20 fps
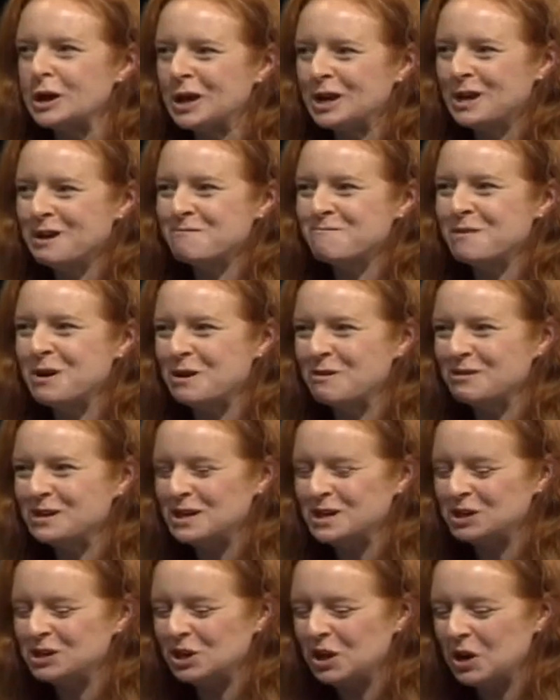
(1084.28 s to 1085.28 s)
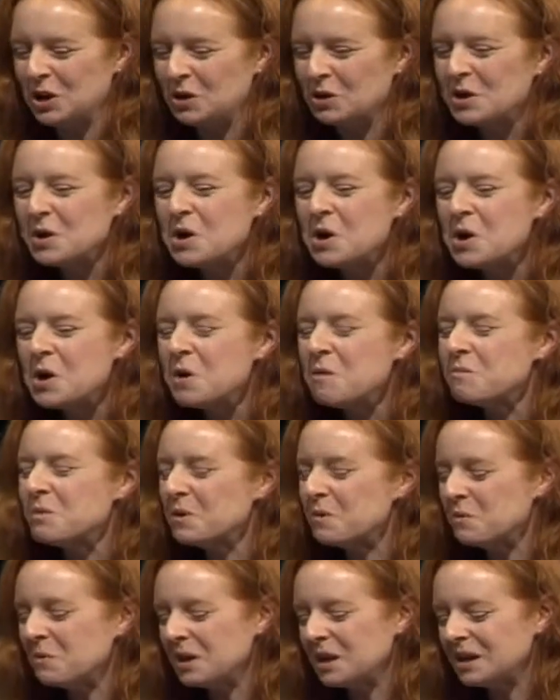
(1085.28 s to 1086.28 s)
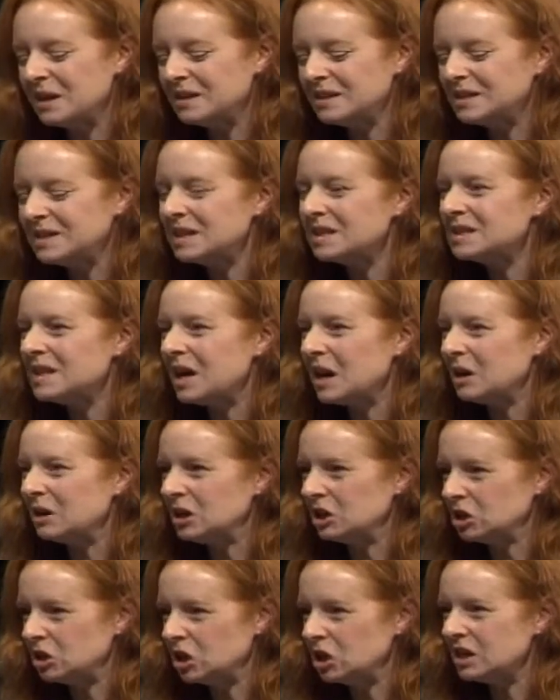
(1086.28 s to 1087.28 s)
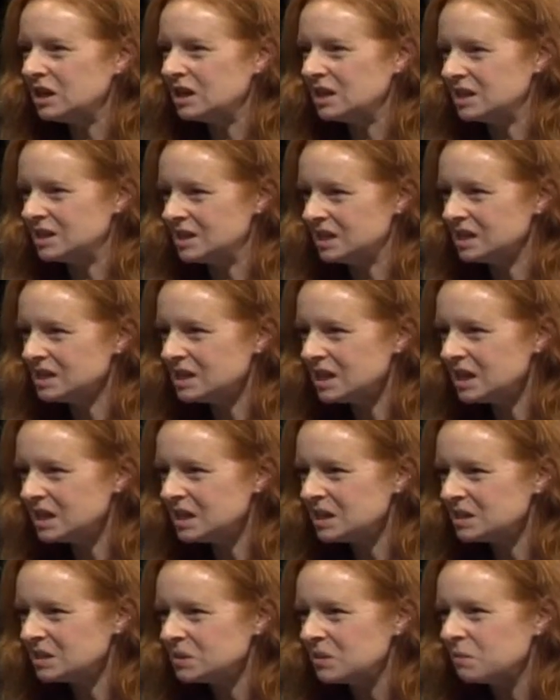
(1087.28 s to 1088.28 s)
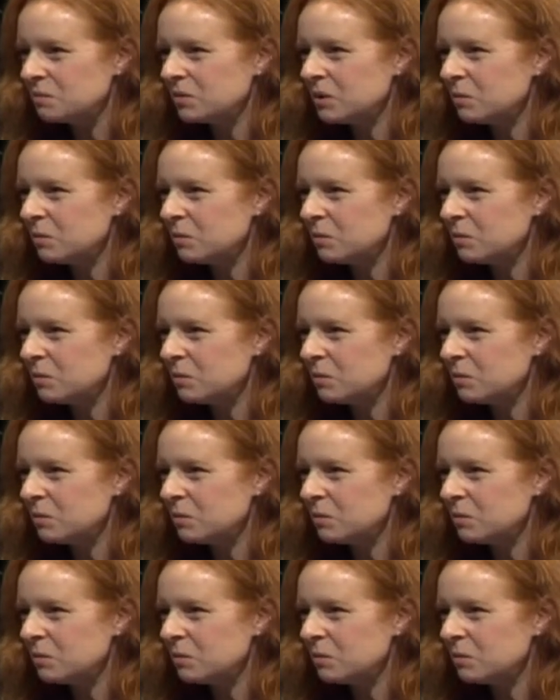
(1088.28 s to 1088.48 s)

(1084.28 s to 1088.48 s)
dog and pony show. But when you sit down and look at the details,